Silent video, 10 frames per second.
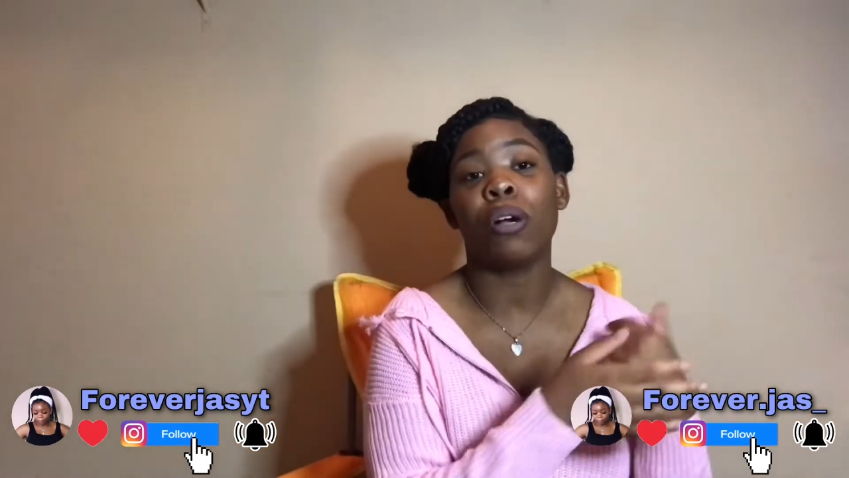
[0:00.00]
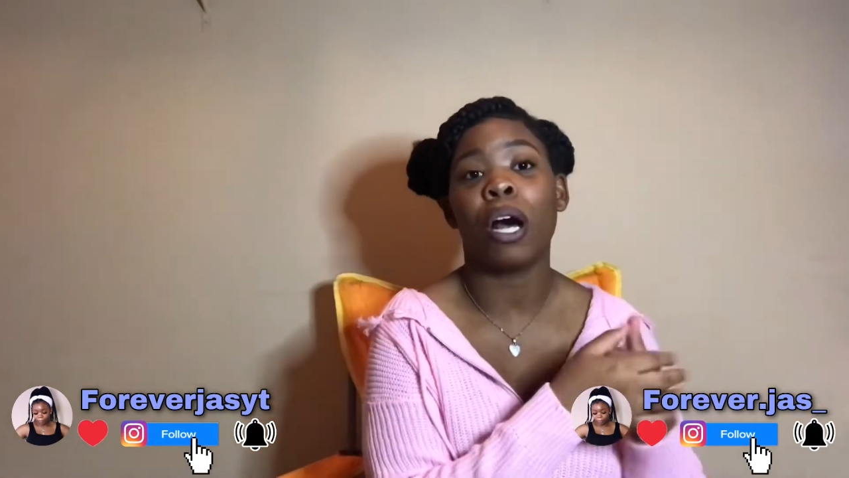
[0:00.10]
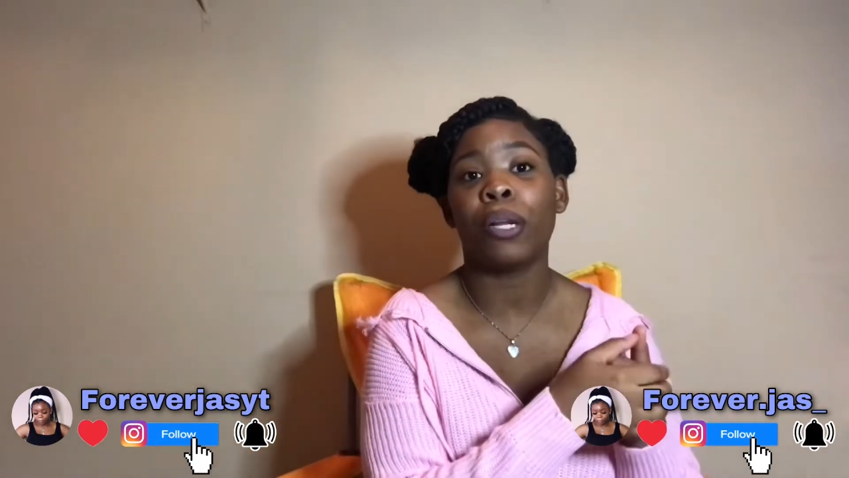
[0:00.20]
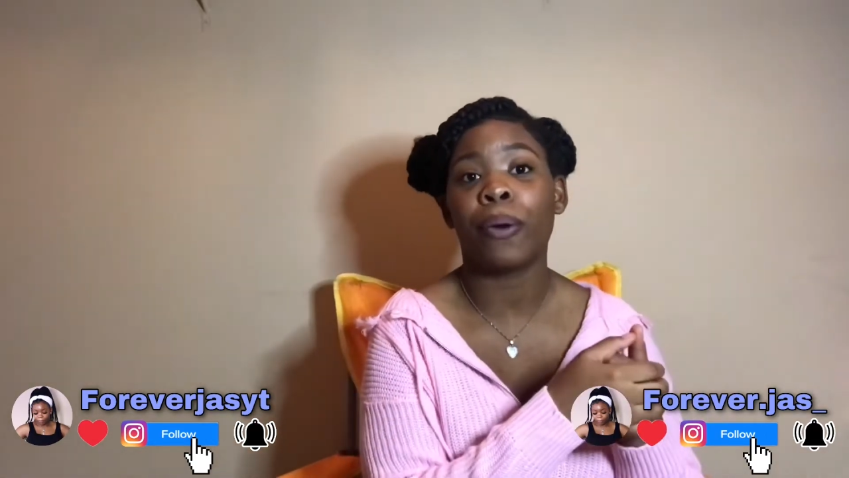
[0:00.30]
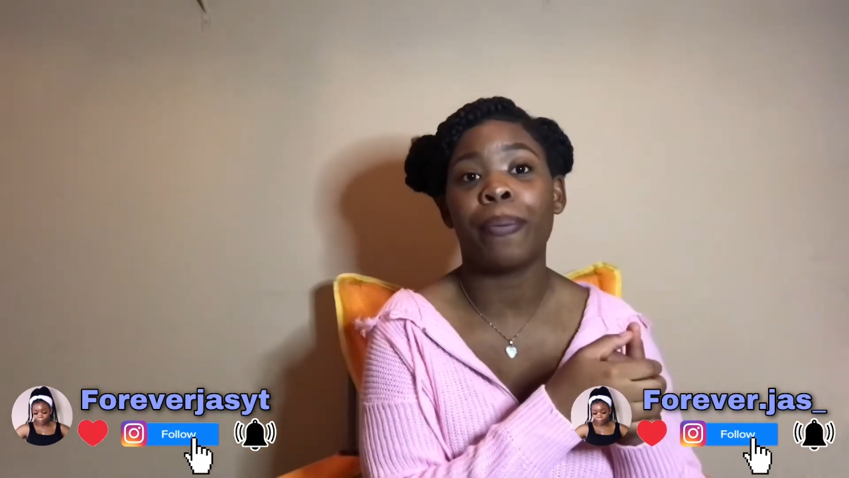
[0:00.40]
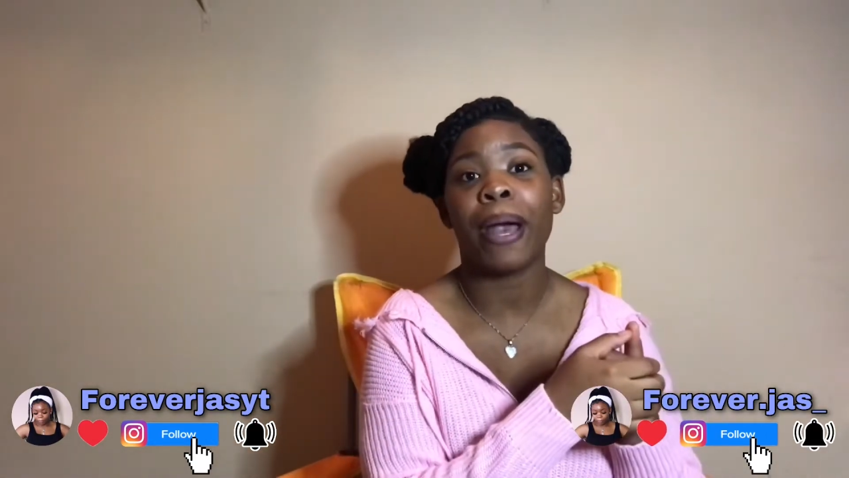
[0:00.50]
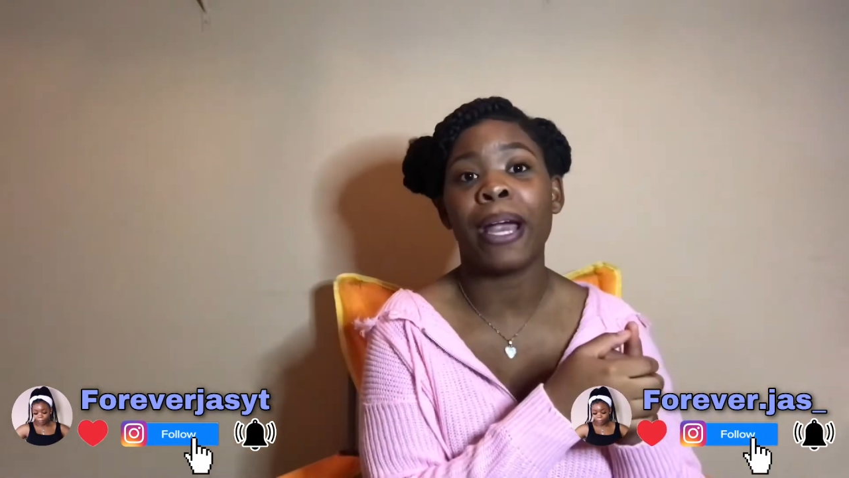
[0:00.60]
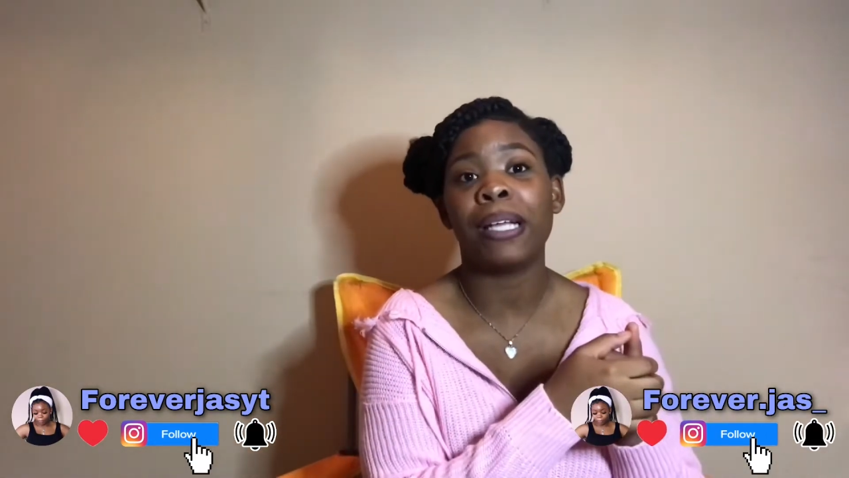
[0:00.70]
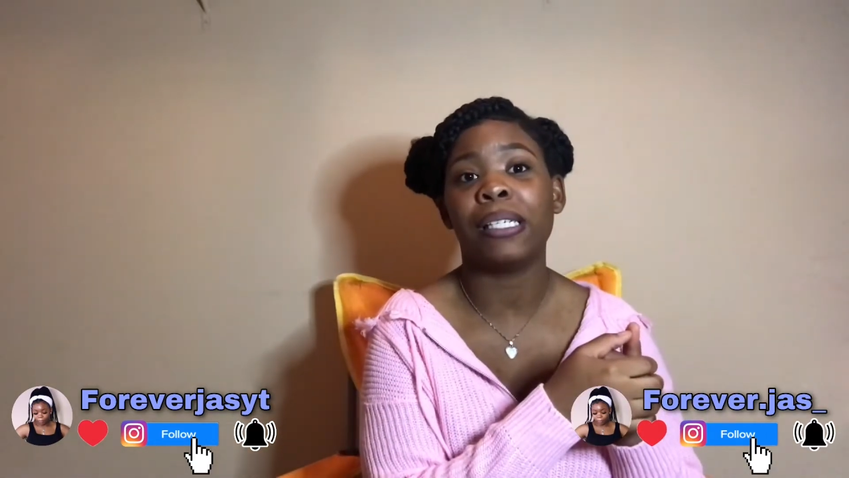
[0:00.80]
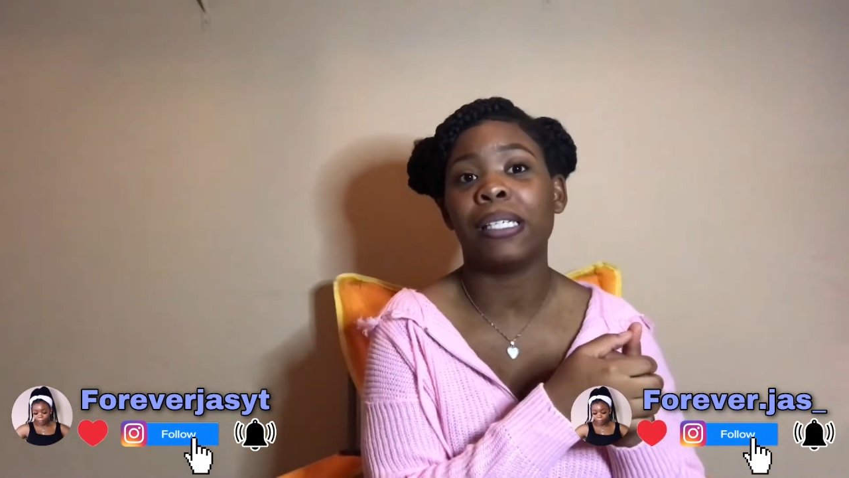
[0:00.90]
coloring
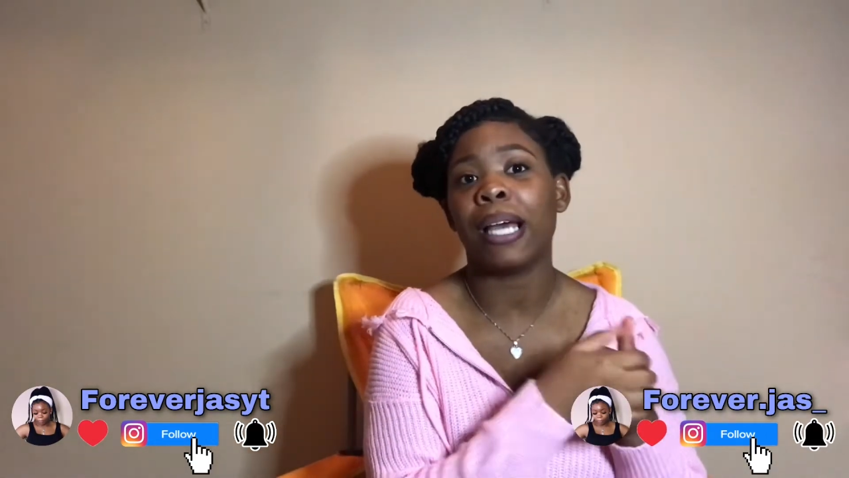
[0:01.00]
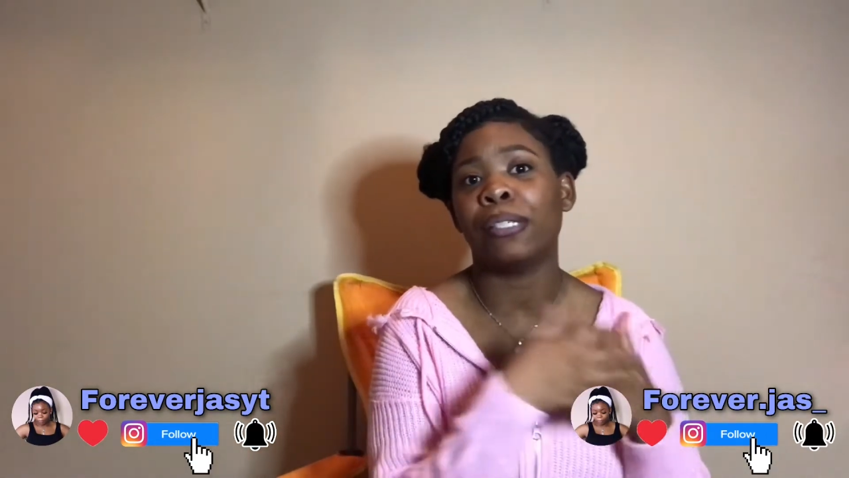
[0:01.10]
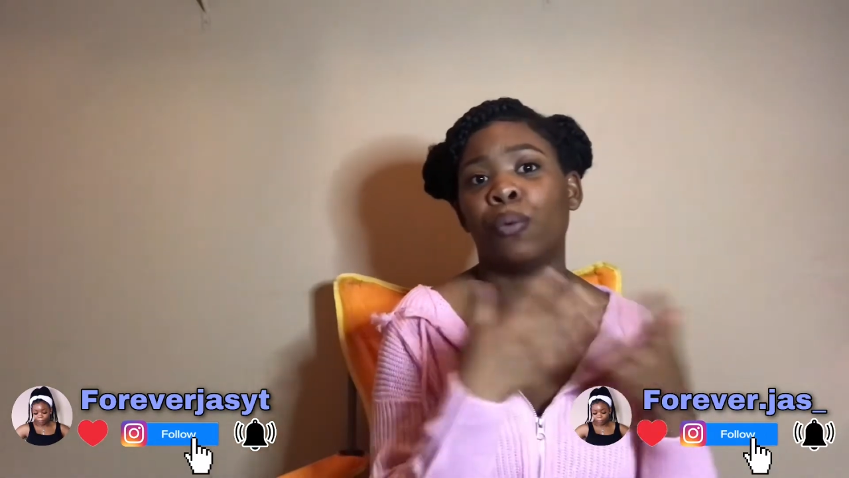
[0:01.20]
pages as